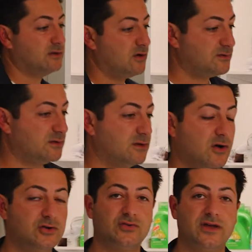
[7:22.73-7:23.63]
loads of
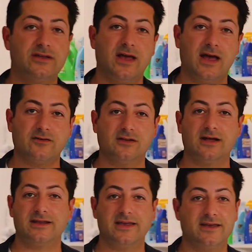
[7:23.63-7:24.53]
laundry and you have a lot
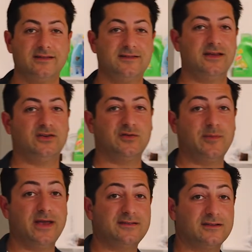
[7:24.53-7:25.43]
of kids, it just
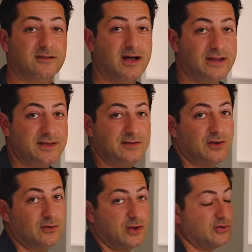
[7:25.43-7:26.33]
makes it a lot easier on